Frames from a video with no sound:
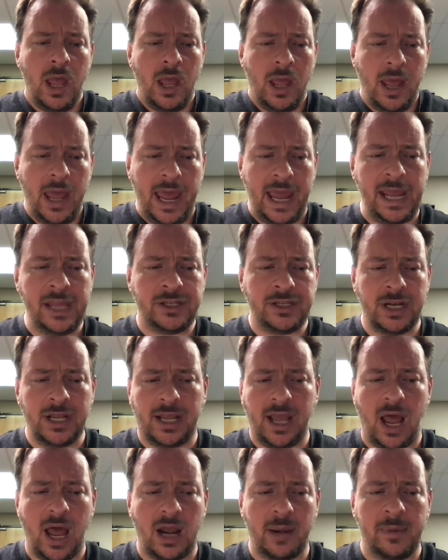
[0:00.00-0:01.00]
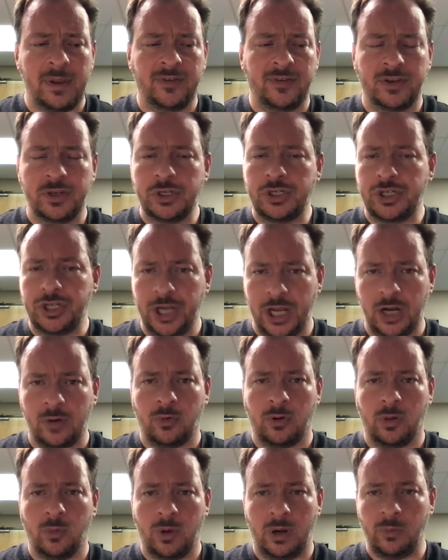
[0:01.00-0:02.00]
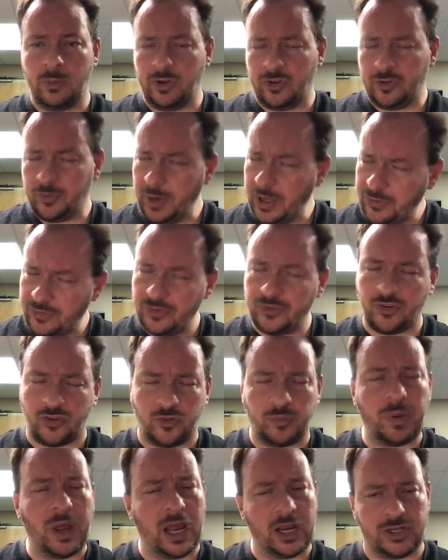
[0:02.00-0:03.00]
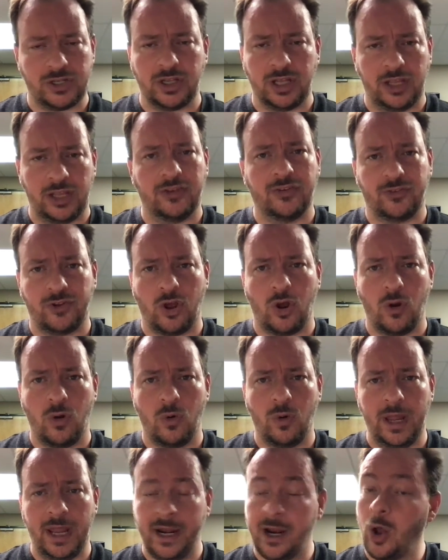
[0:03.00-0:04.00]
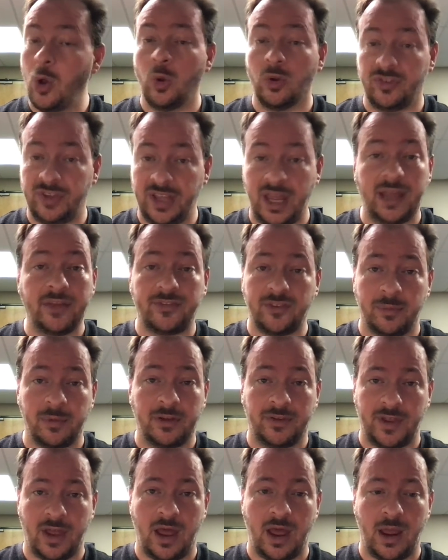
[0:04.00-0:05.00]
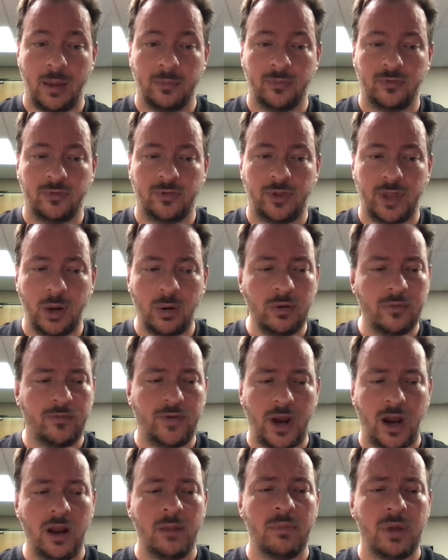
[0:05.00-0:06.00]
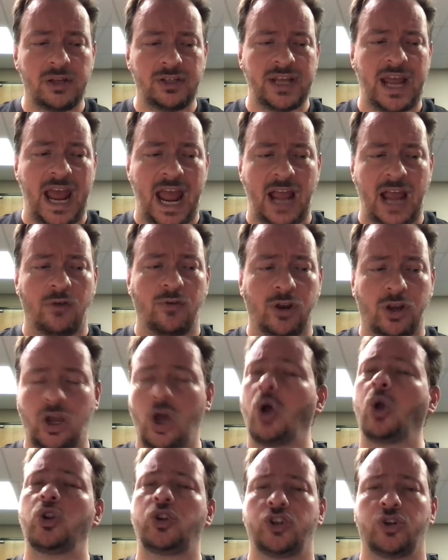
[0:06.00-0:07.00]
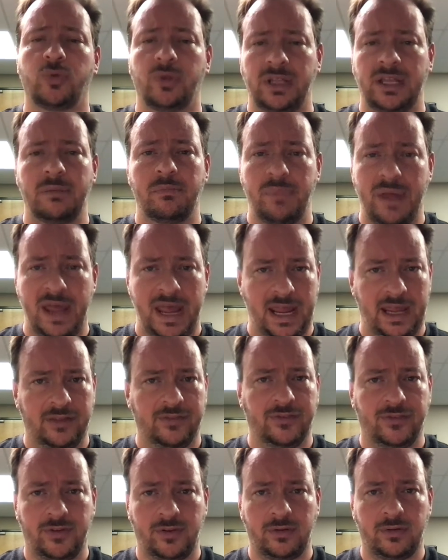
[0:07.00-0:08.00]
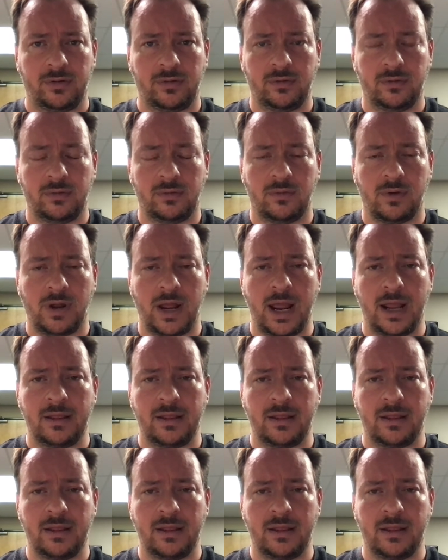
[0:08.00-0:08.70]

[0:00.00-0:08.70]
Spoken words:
ancient economies in general, when this is especially so in Old Testament times, they were very much agriculturally based, right?